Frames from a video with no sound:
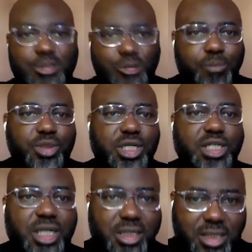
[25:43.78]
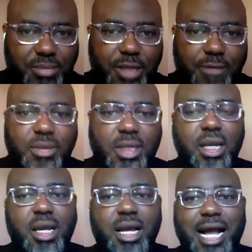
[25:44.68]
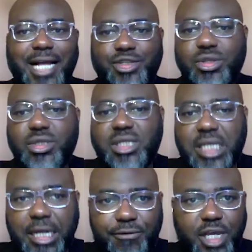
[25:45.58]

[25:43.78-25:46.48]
the bank saw potentials in me. I took the